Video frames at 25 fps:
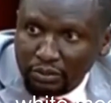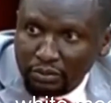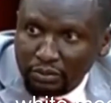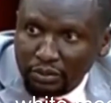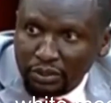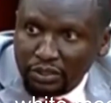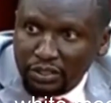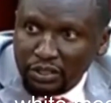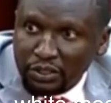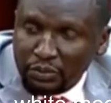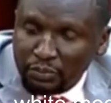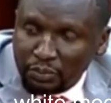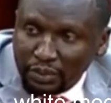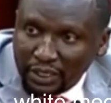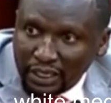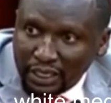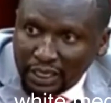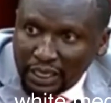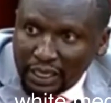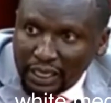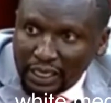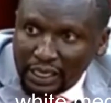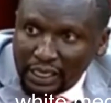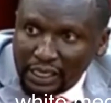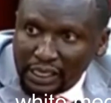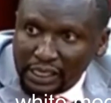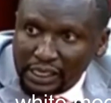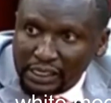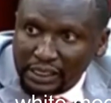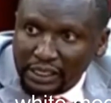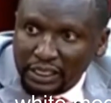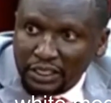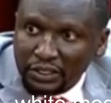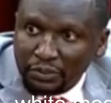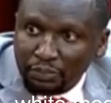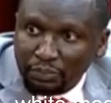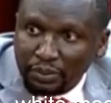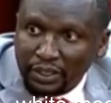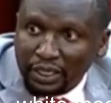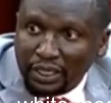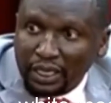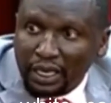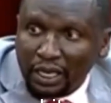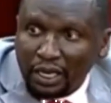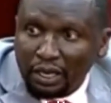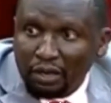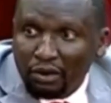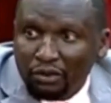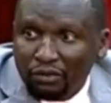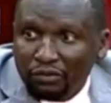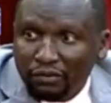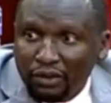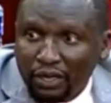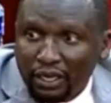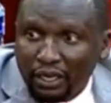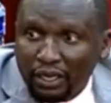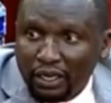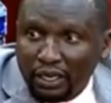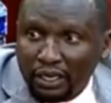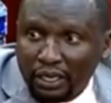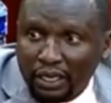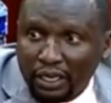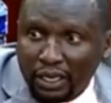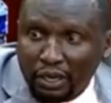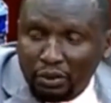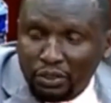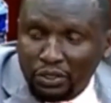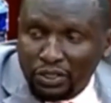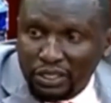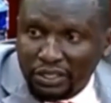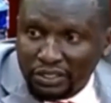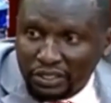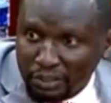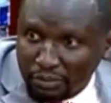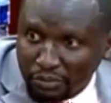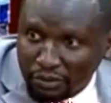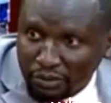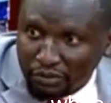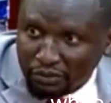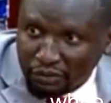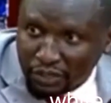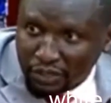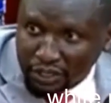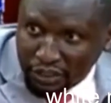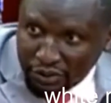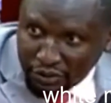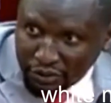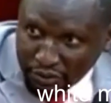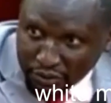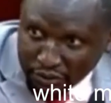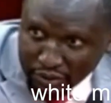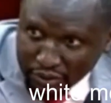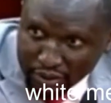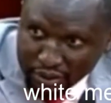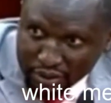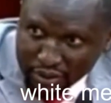Mr. Speaker, the Speaker of the County Assembly of Kericho,